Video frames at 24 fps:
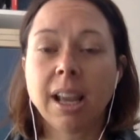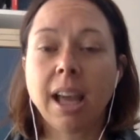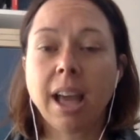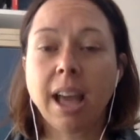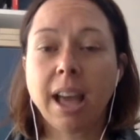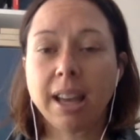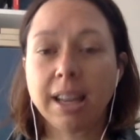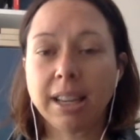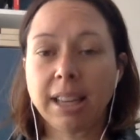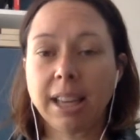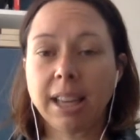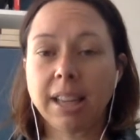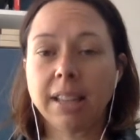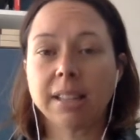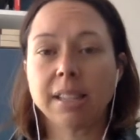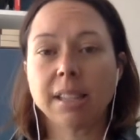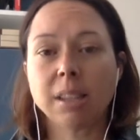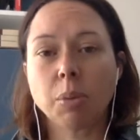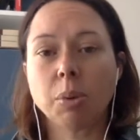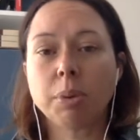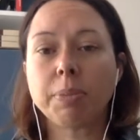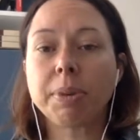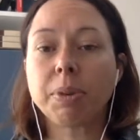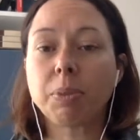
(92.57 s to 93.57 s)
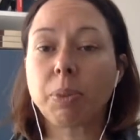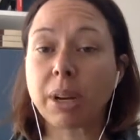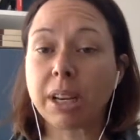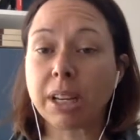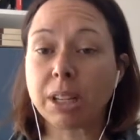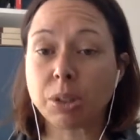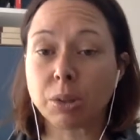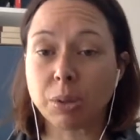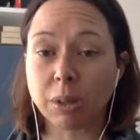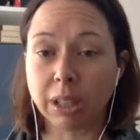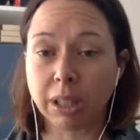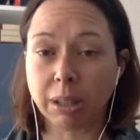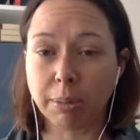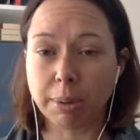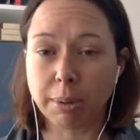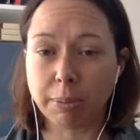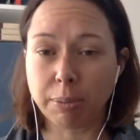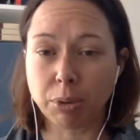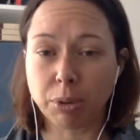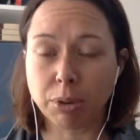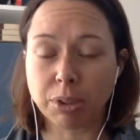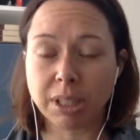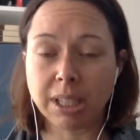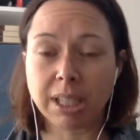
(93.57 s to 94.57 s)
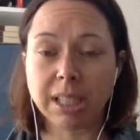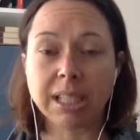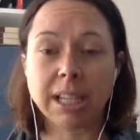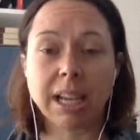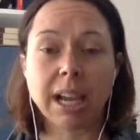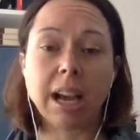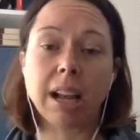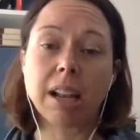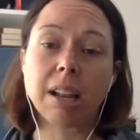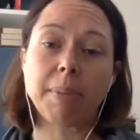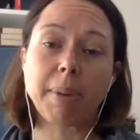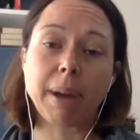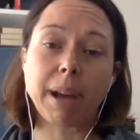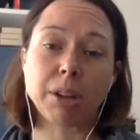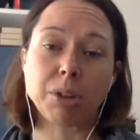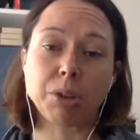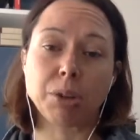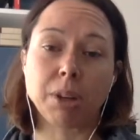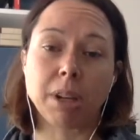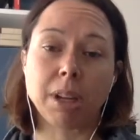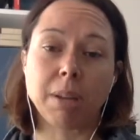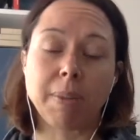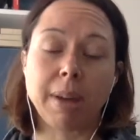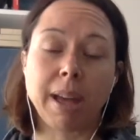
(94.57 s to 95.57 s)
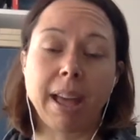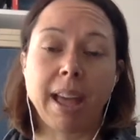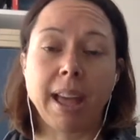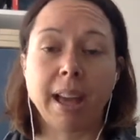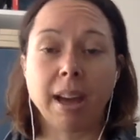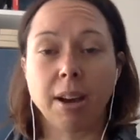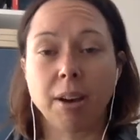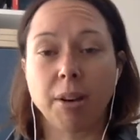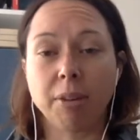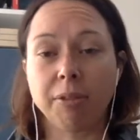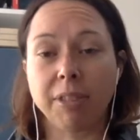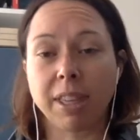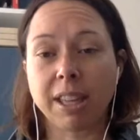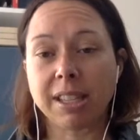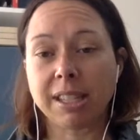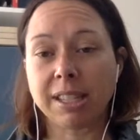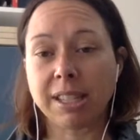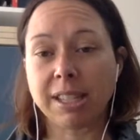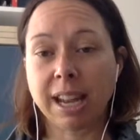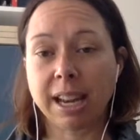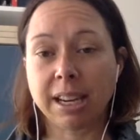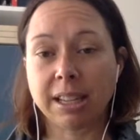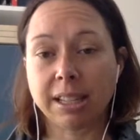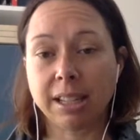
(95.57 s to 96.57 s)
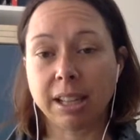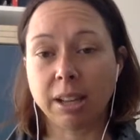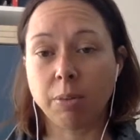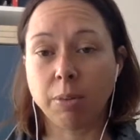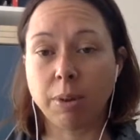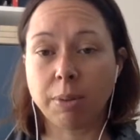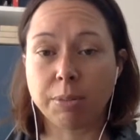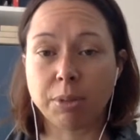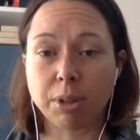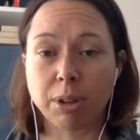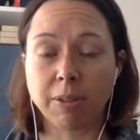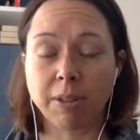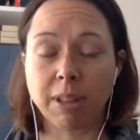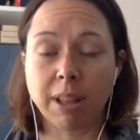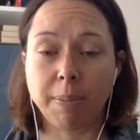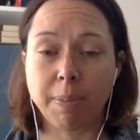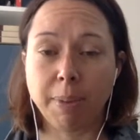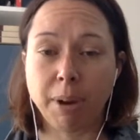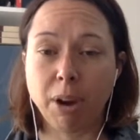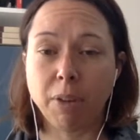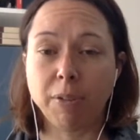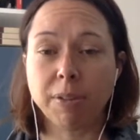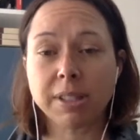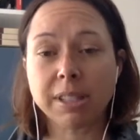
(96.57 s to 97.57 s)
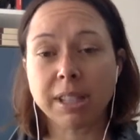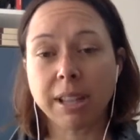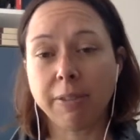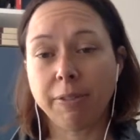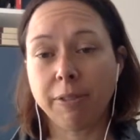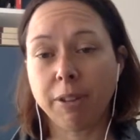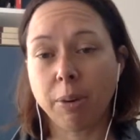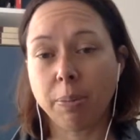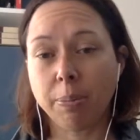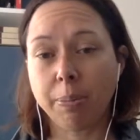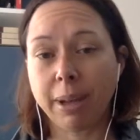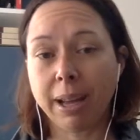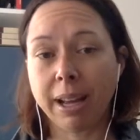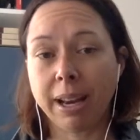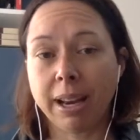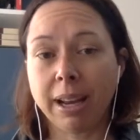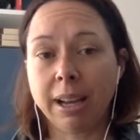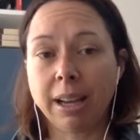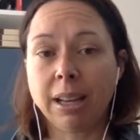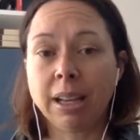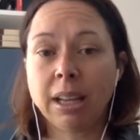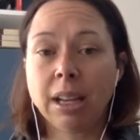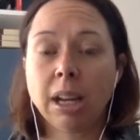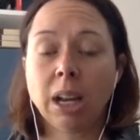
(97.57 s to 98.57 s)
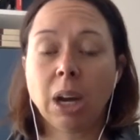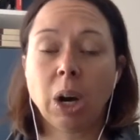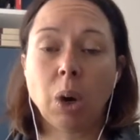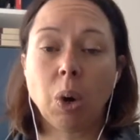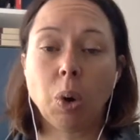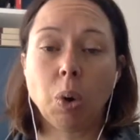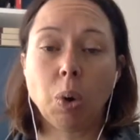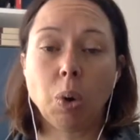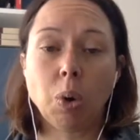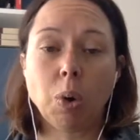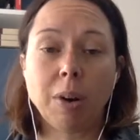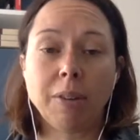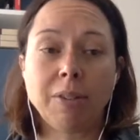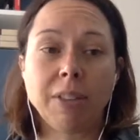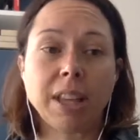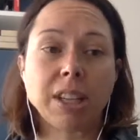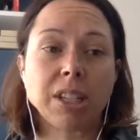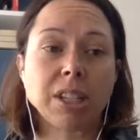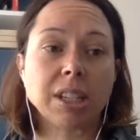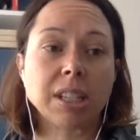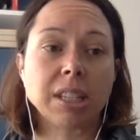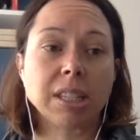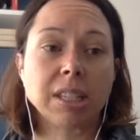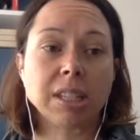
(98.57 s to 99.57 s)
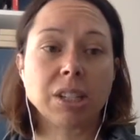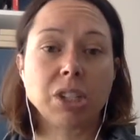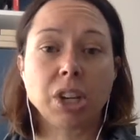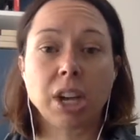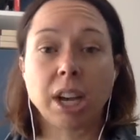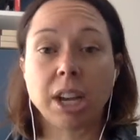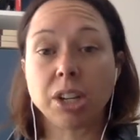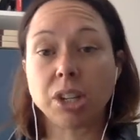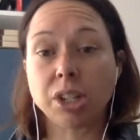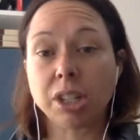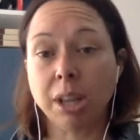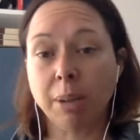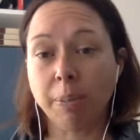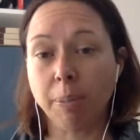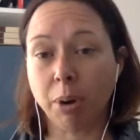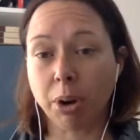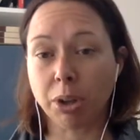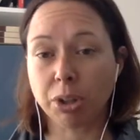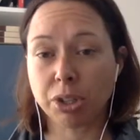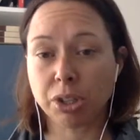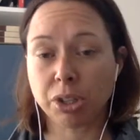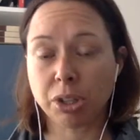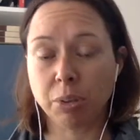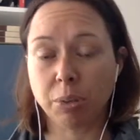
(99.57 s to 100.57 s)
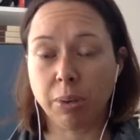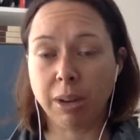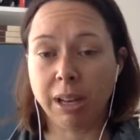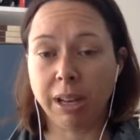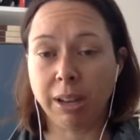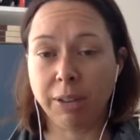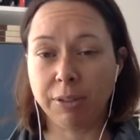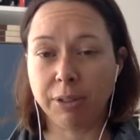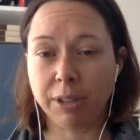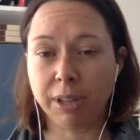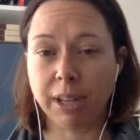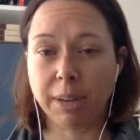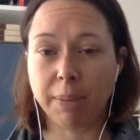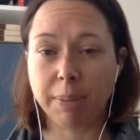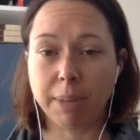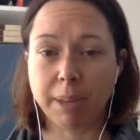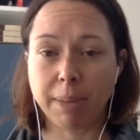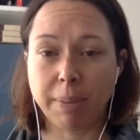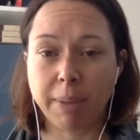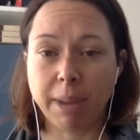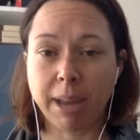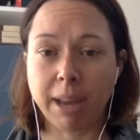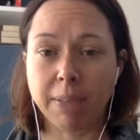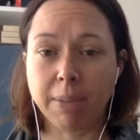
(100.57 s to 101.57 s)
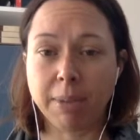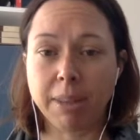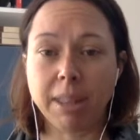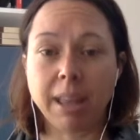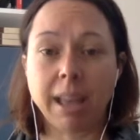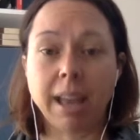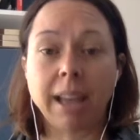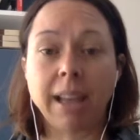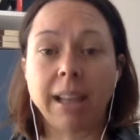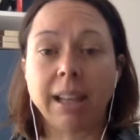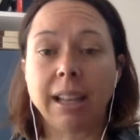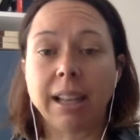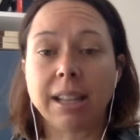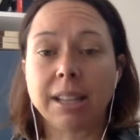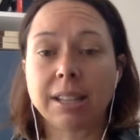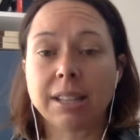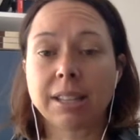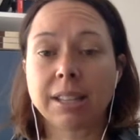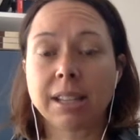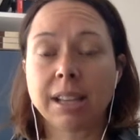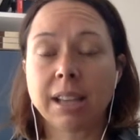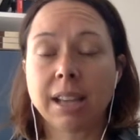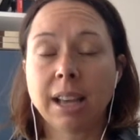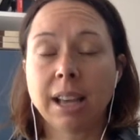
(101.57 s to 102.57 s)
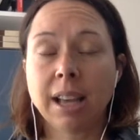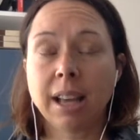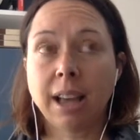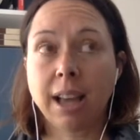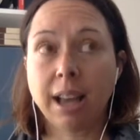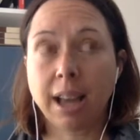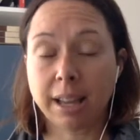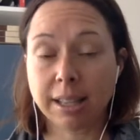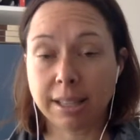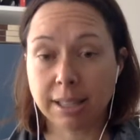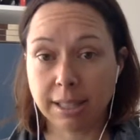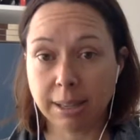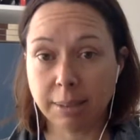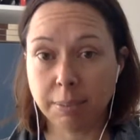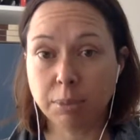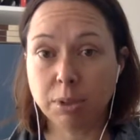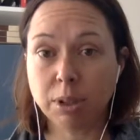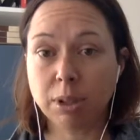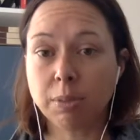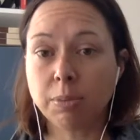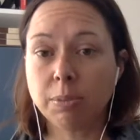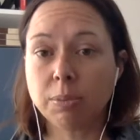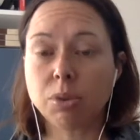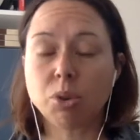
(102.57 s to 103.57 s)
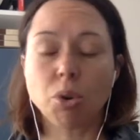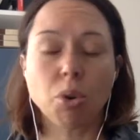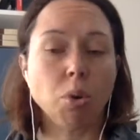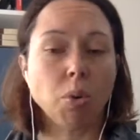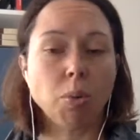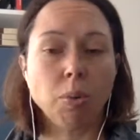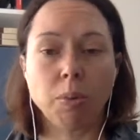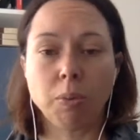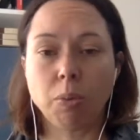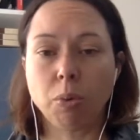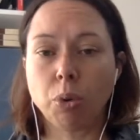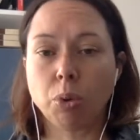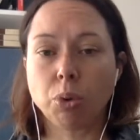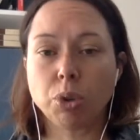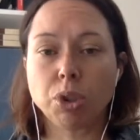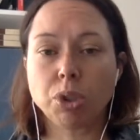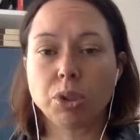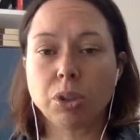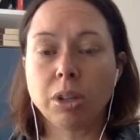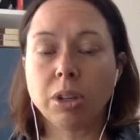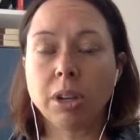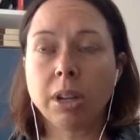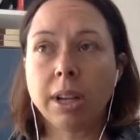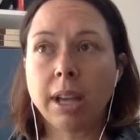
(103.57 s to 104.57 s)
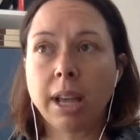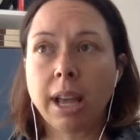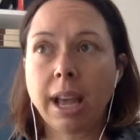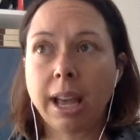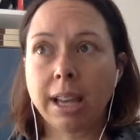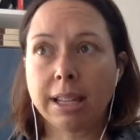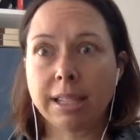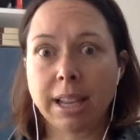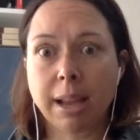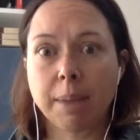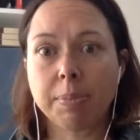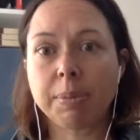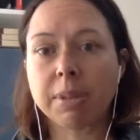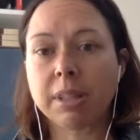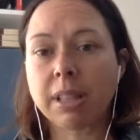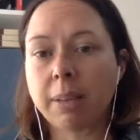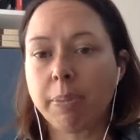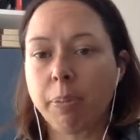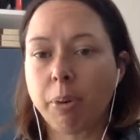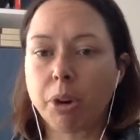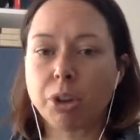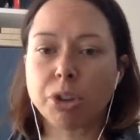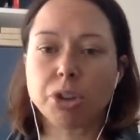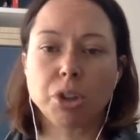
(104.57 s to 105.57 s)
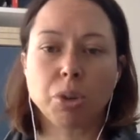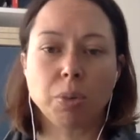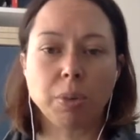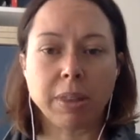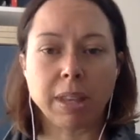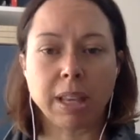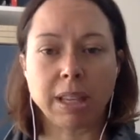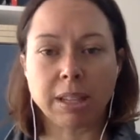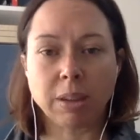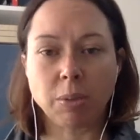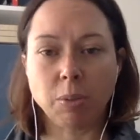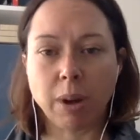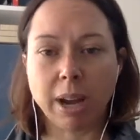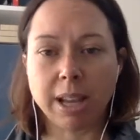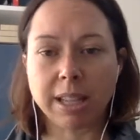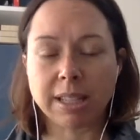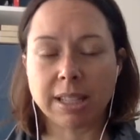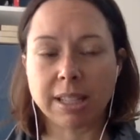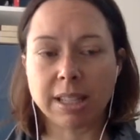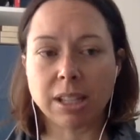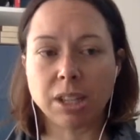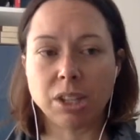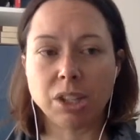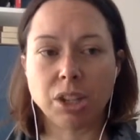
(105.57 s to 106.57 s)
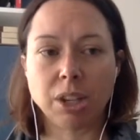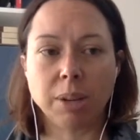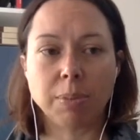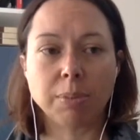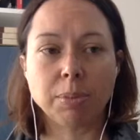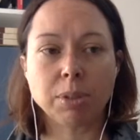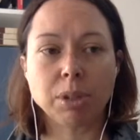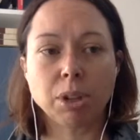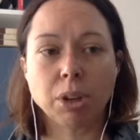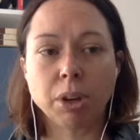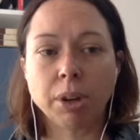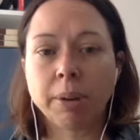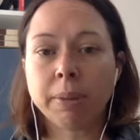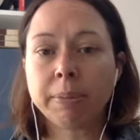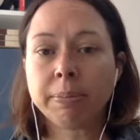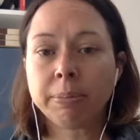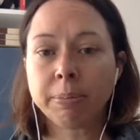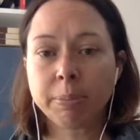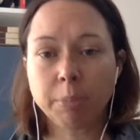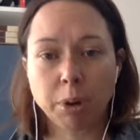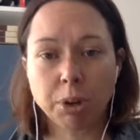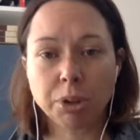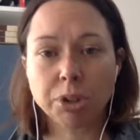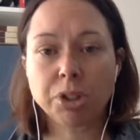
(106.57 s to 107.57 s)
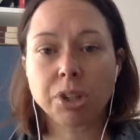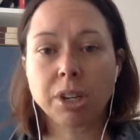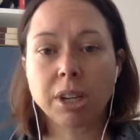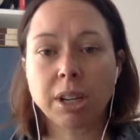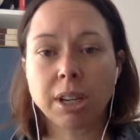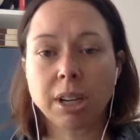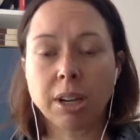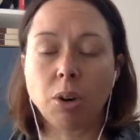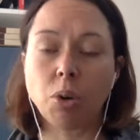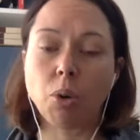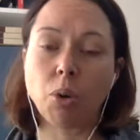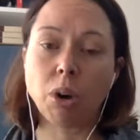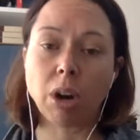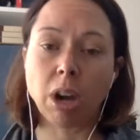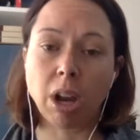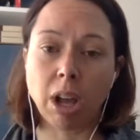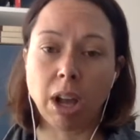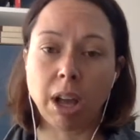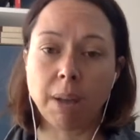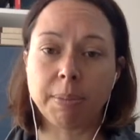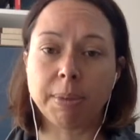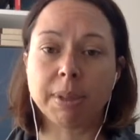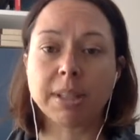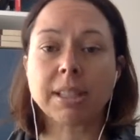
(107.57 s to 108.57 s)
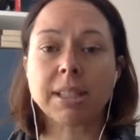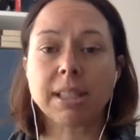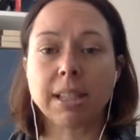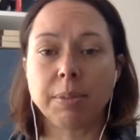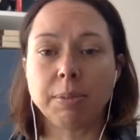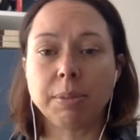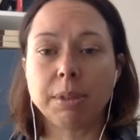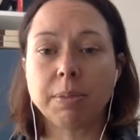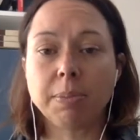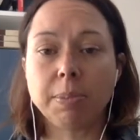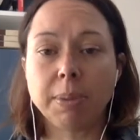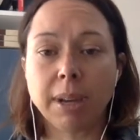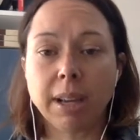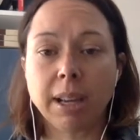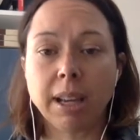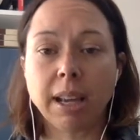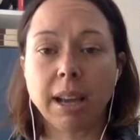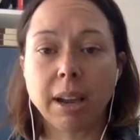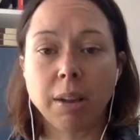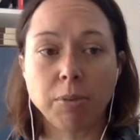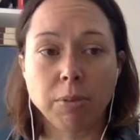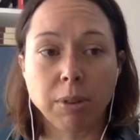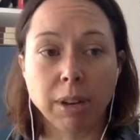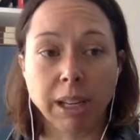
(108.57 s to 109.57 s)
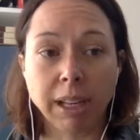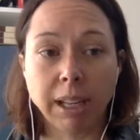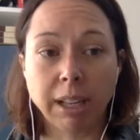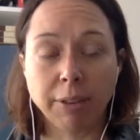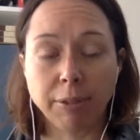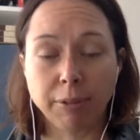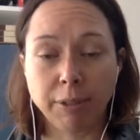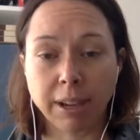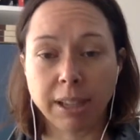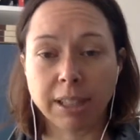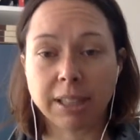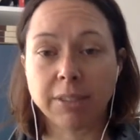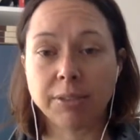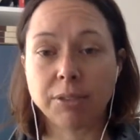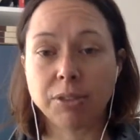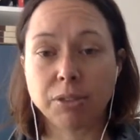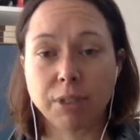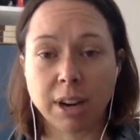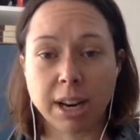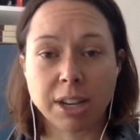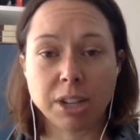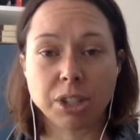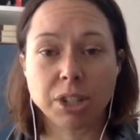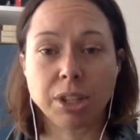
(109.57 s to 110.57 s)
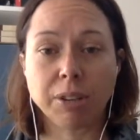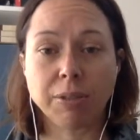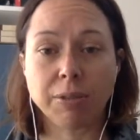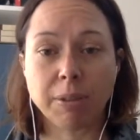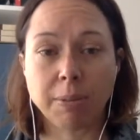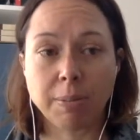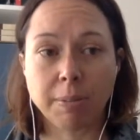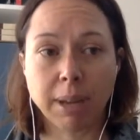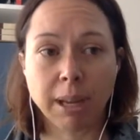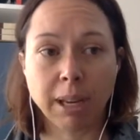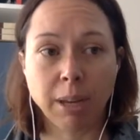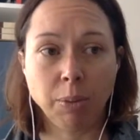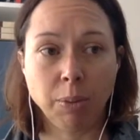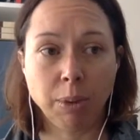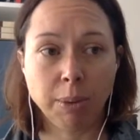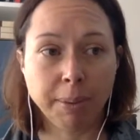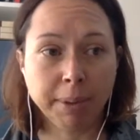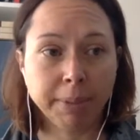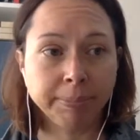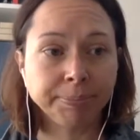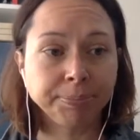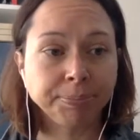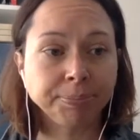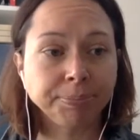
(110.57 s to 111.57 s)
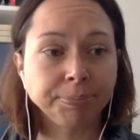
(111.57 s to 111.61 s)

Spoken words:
And again, some women went into a little bit more detail about talking about how if they stacked their ribs over their pelvis, they felt better, or if they just changed their posture when lifting up their baby, they had less symptoms, or adapting their posture when they did weights in the gym. So posture or alignment seemed to be a really effective strategy for many women.